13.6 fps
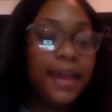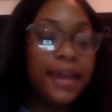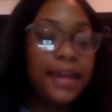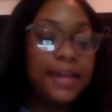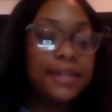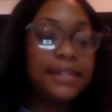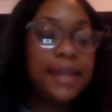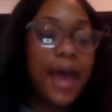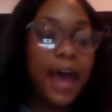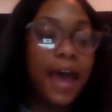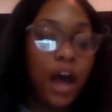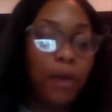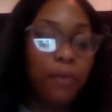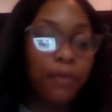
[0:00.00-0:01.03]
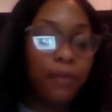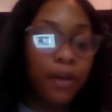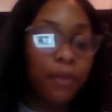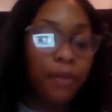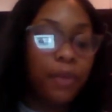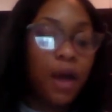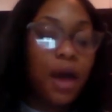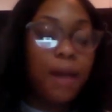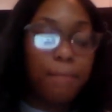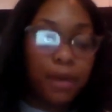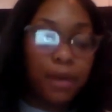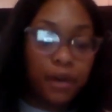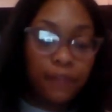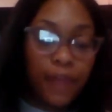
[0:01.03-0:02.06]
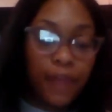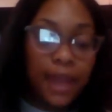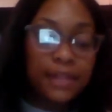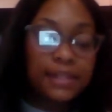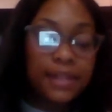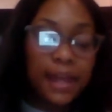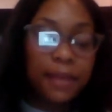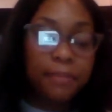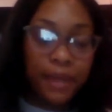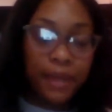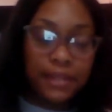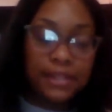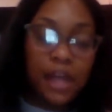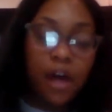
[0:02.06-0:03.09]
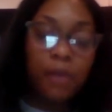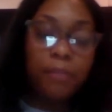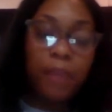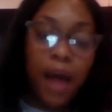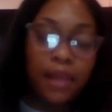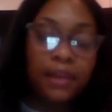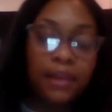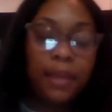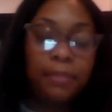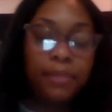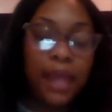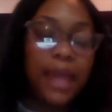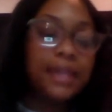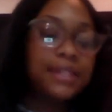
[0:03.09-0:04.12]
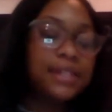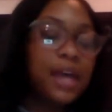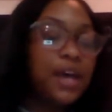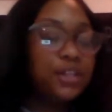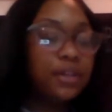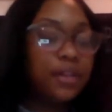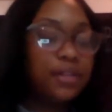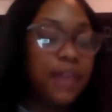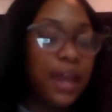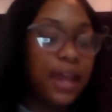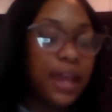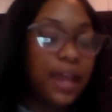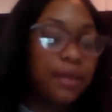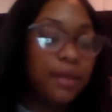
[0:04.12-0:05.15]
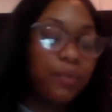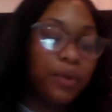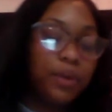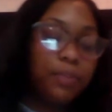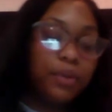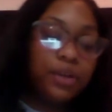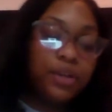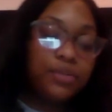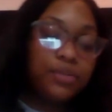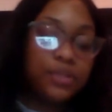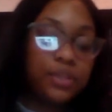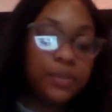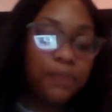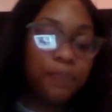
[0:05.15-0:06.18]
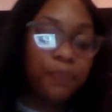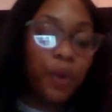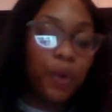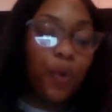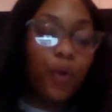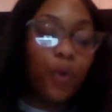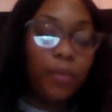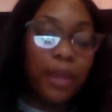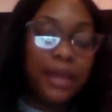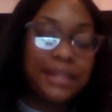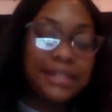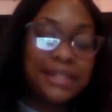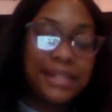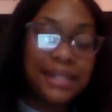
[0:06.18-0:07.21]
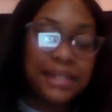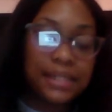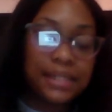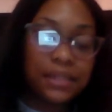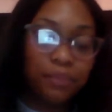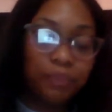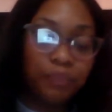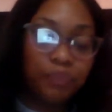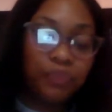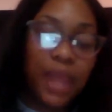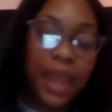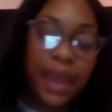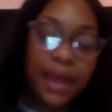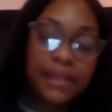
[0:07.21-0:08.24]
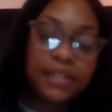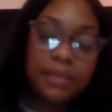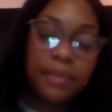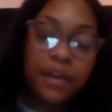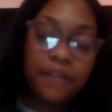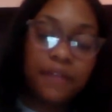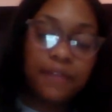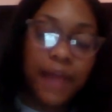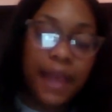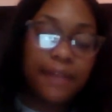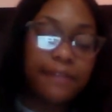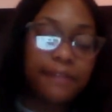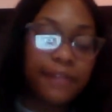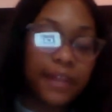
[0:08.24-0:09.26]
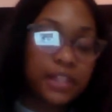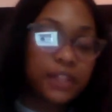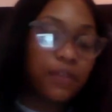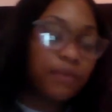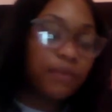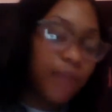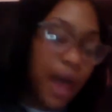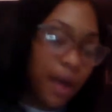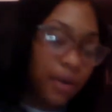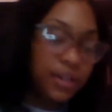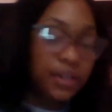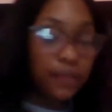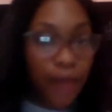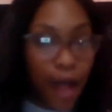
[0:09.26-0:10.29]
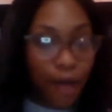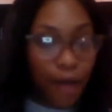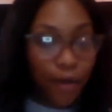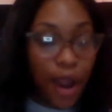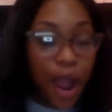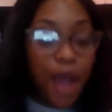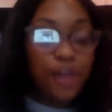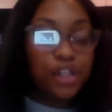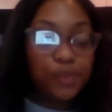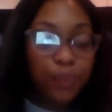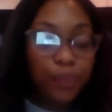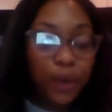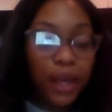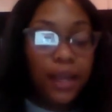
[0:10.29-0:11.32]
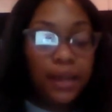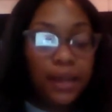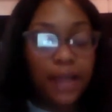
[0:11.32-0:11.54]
is helpful. Butterflies, like bees, help pollinate plants so that they can reproduce or make seeds. As a butterfly flits from flower to flower, sipping